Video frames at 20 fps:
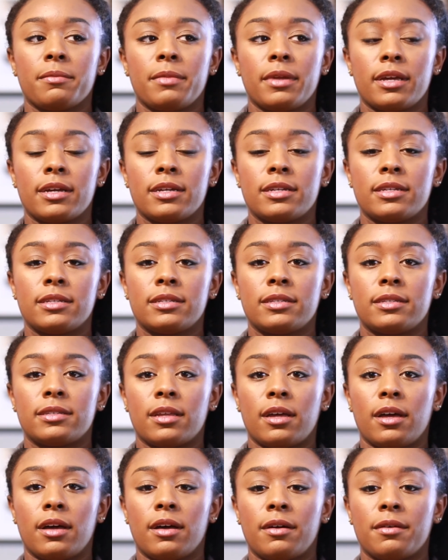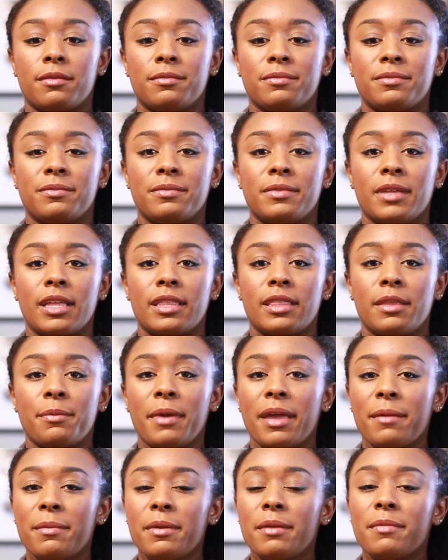because
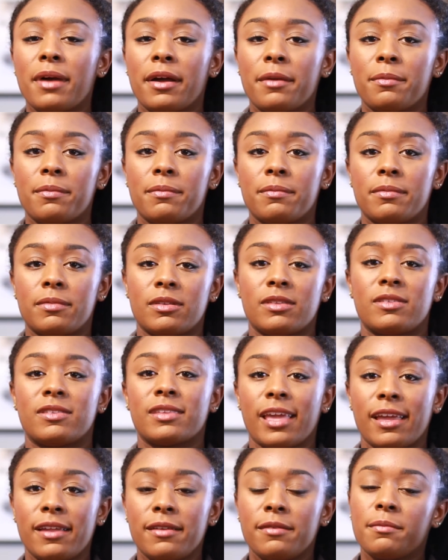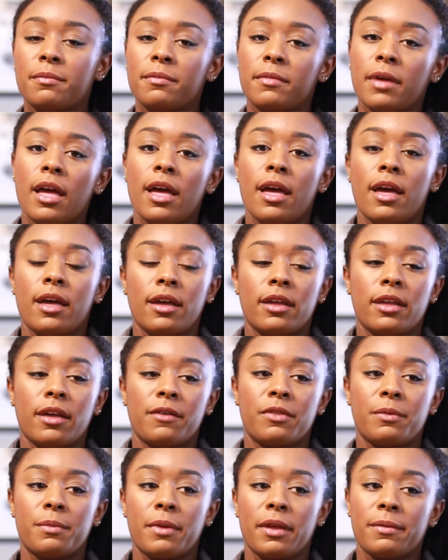the skin
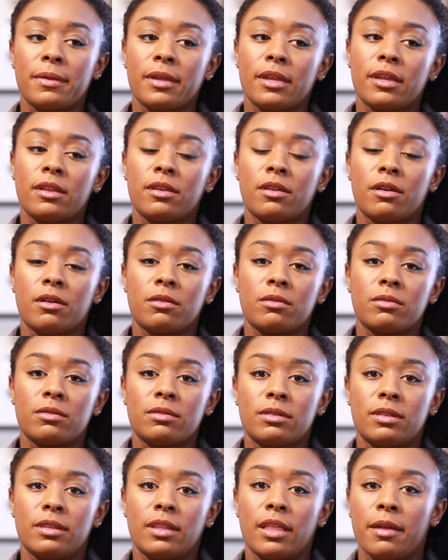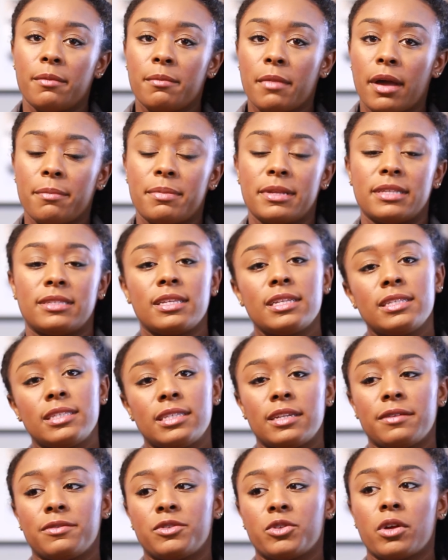of the baby, it might be
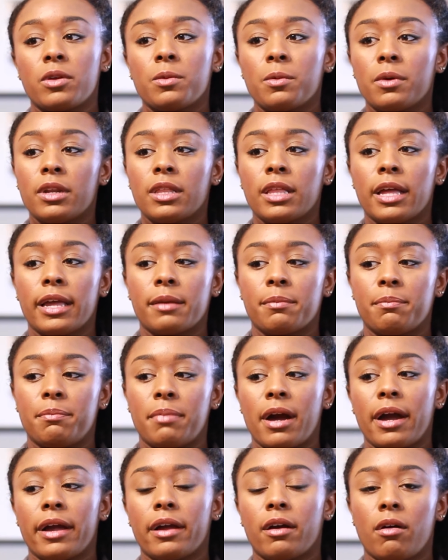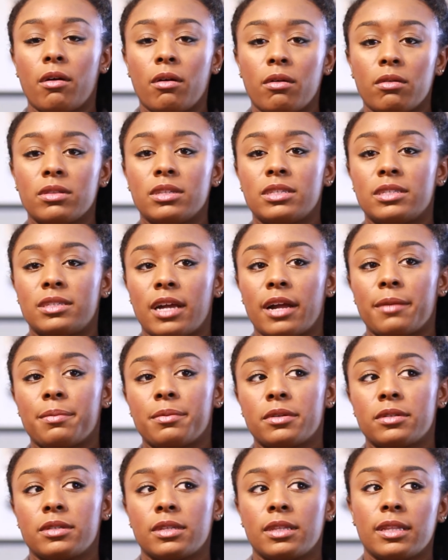sensitive, so I don't want to buy all these
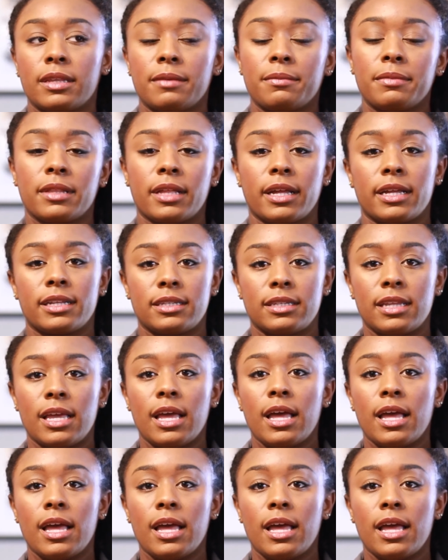diapers and then be like,